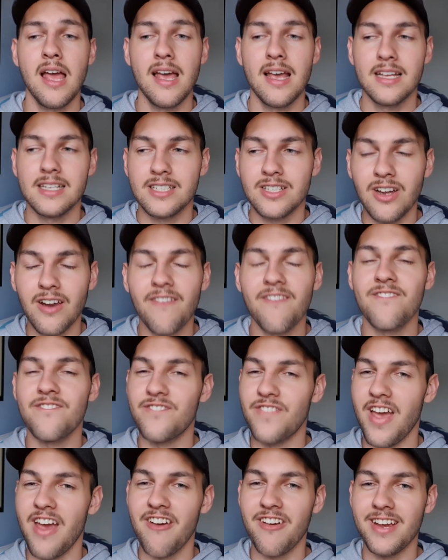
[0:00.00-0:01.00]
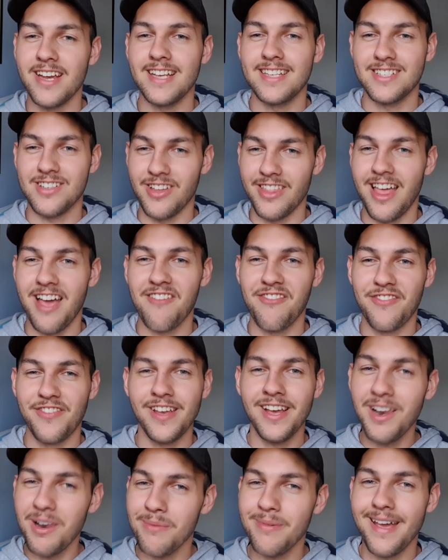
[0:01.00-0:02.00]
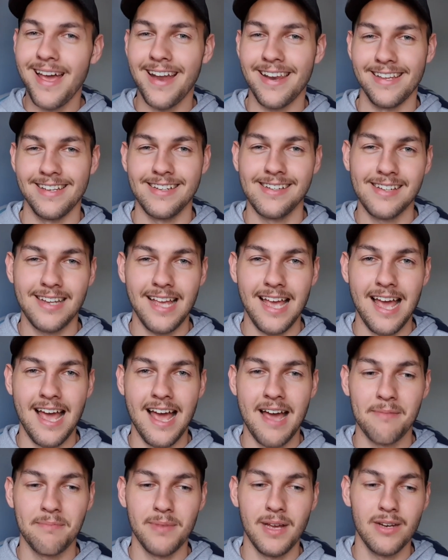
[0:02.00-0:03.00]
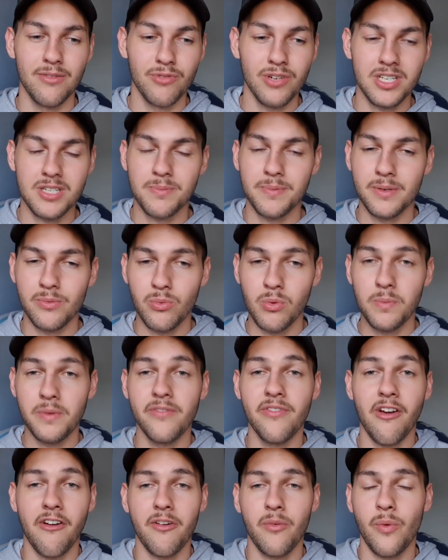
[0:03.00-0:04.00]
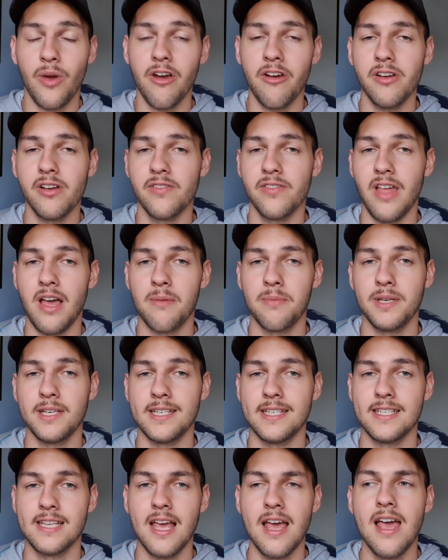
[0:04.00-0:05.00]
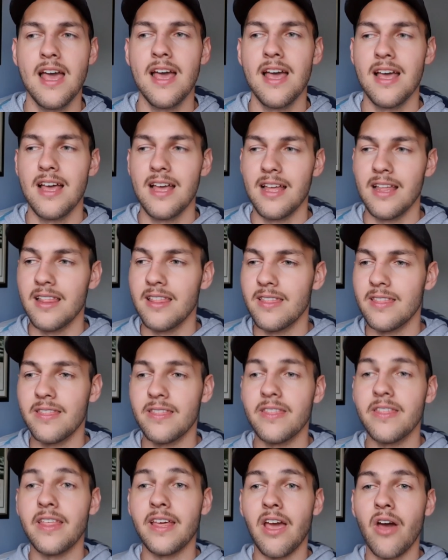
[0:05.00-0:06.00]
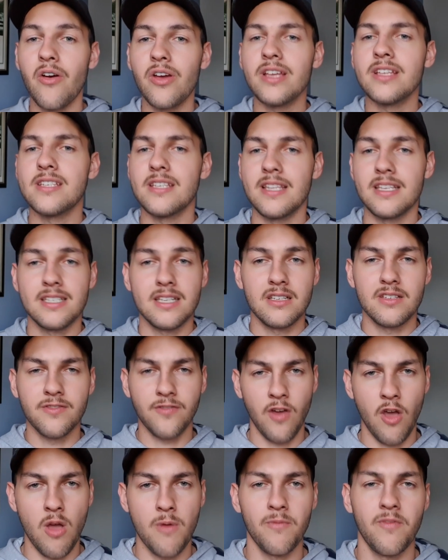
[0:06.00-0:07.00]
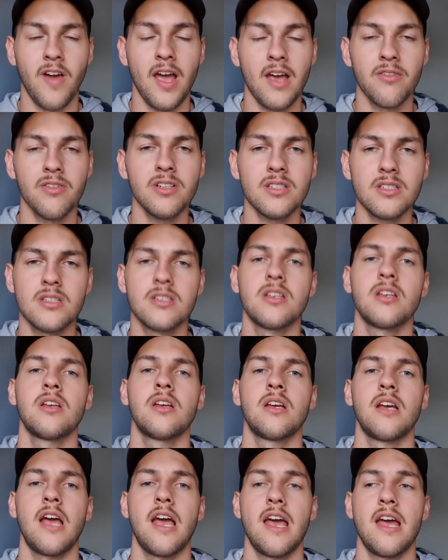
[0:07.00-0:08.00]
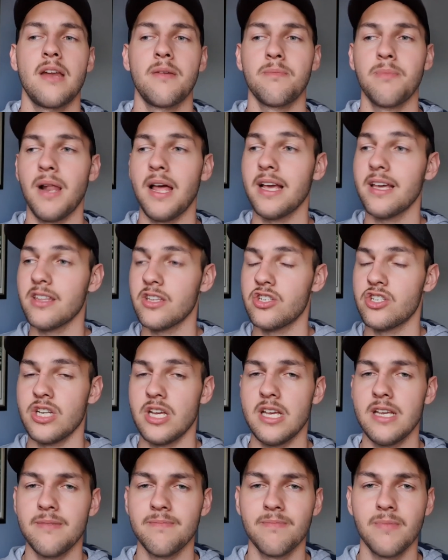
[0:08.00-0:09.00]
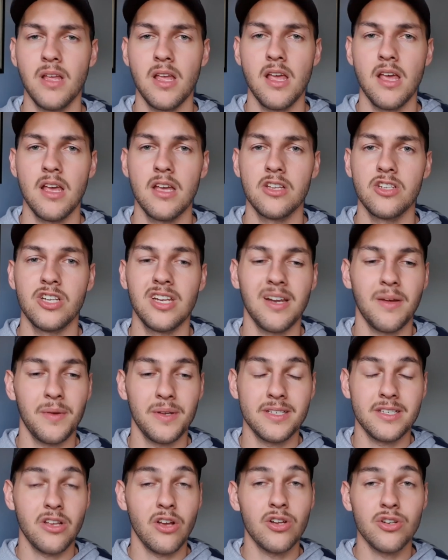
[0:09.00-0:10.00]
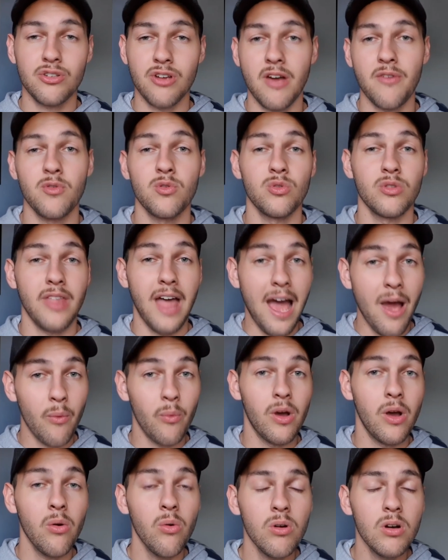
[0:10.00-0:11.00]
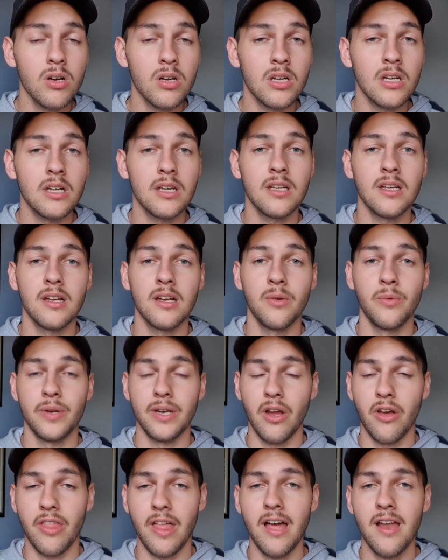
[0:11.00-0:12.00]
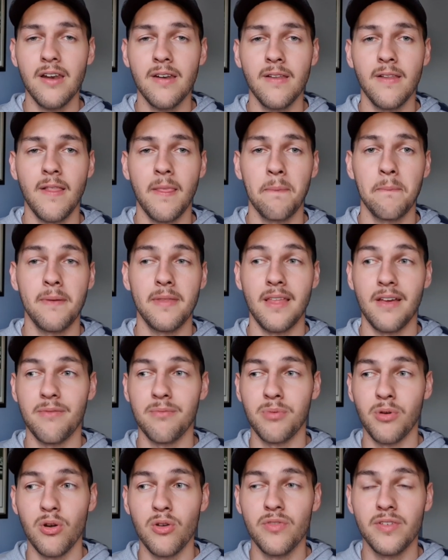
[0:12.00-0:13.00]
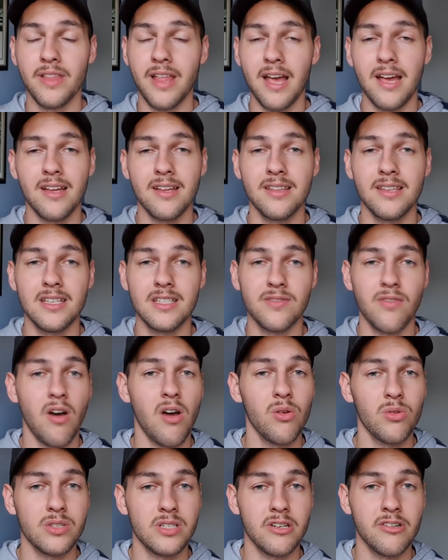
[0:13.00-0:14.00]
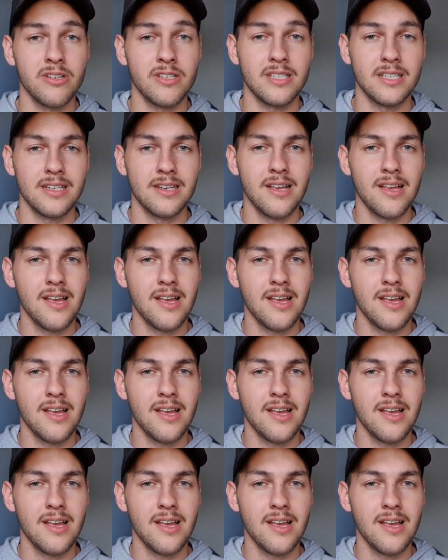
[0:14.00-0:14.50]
It's got that feel about it. And Richmond will be very wary of that because they're going into this as firm favourites and playing at the G. GWS don't travel that well. We know that. But they've proven that this final series that